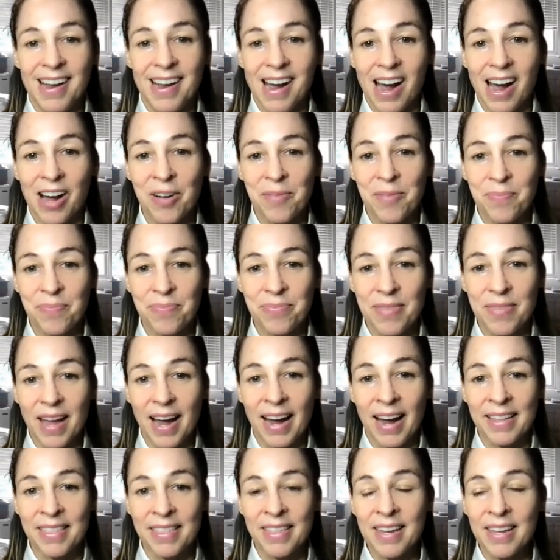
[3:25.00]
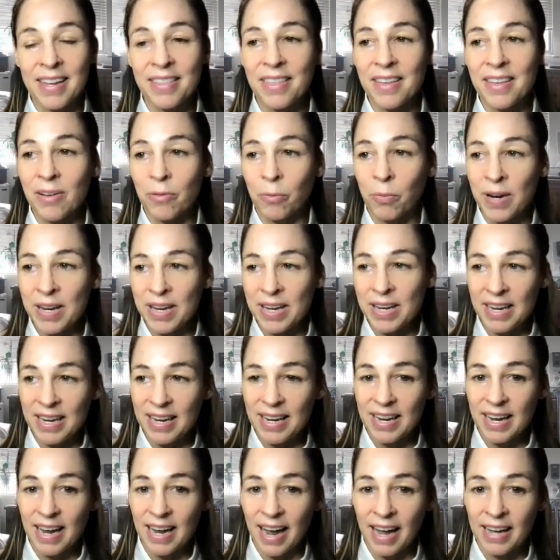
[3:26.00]
I think that
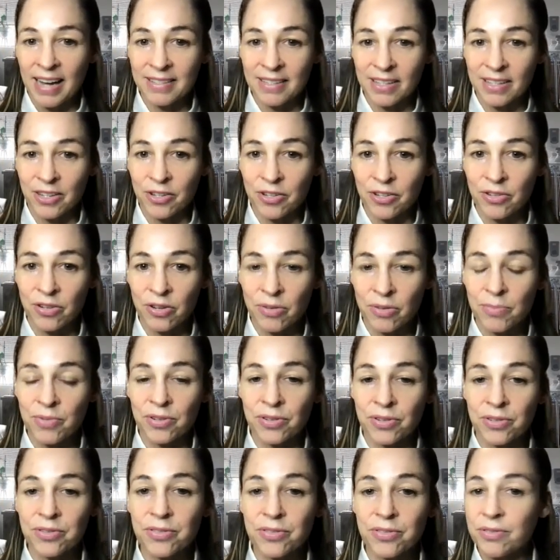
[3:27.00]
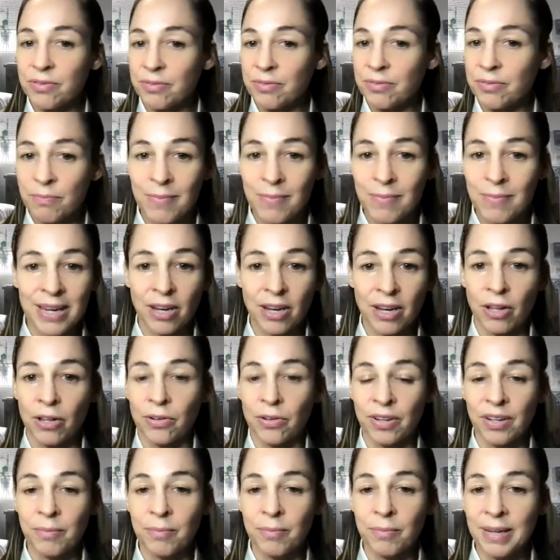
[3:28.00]
we as consumers, me
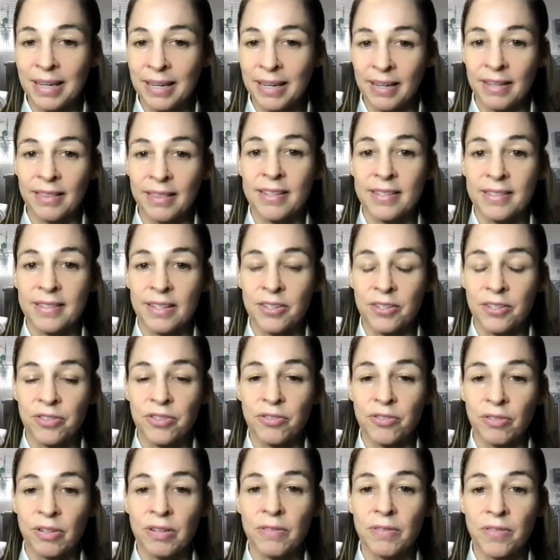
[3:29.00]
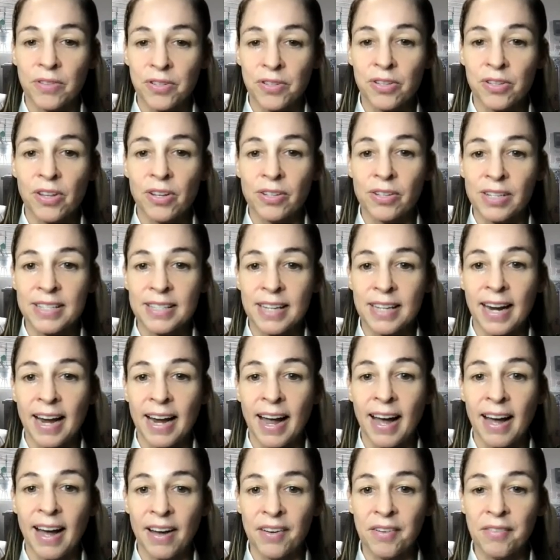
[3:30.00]
included, being in this industry for as long as I
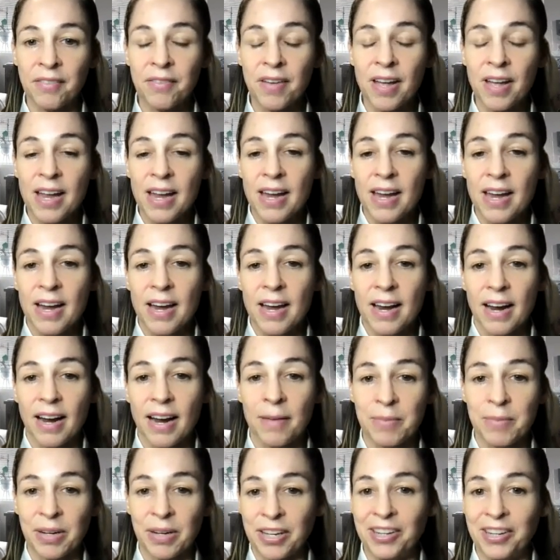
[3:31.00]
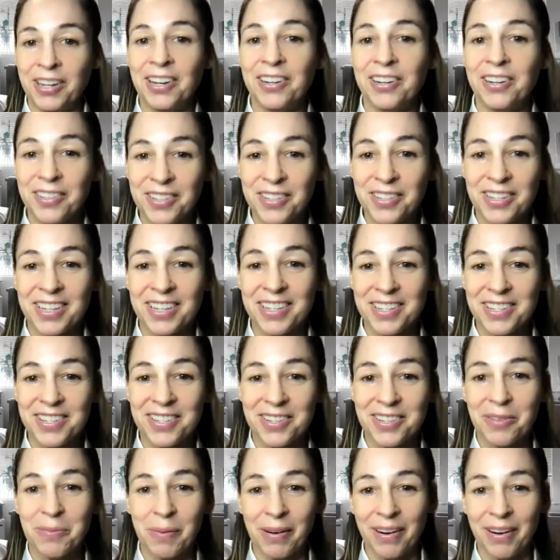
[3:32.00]
have, I'm a huge
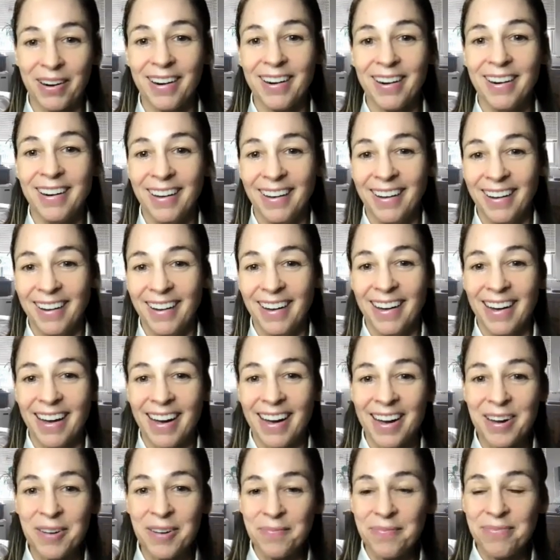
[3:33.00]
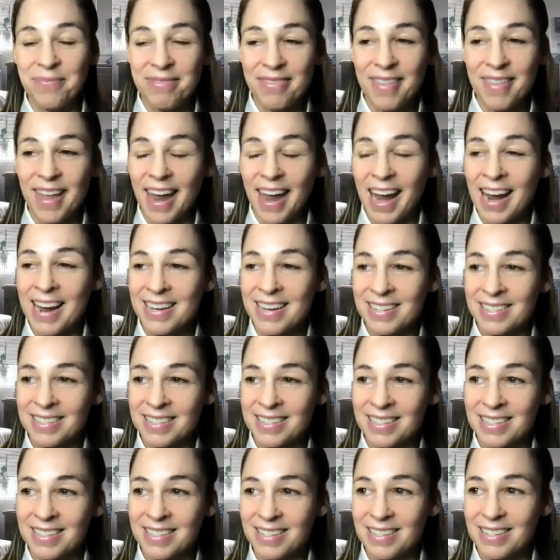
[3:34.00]
consumer.
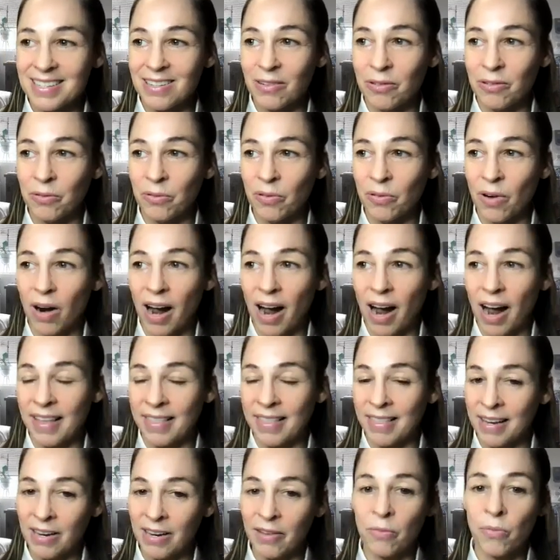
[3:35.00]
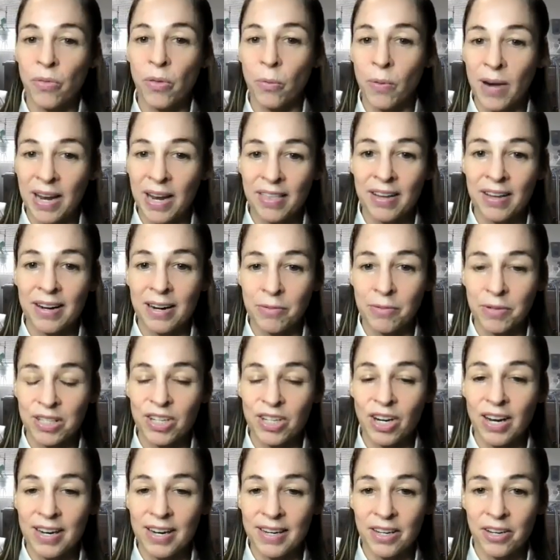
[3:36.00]
And I think the way that I was
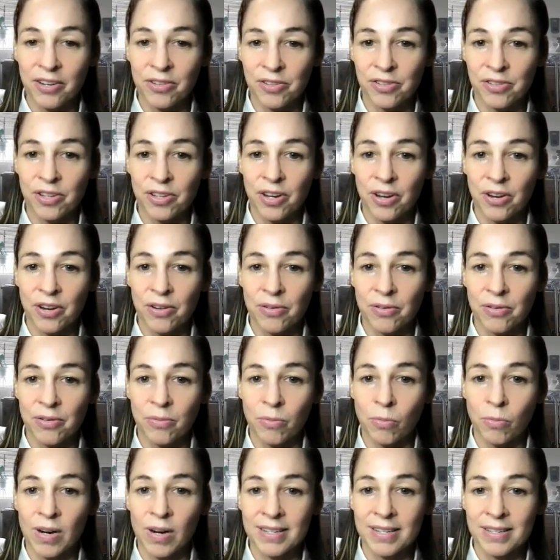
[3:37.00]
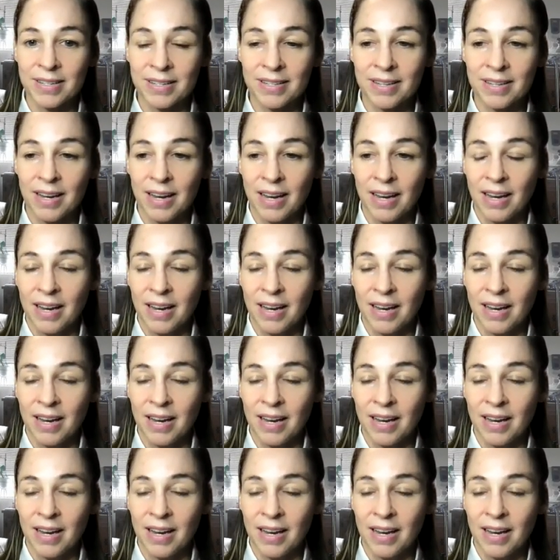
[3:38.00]
taught years ago was,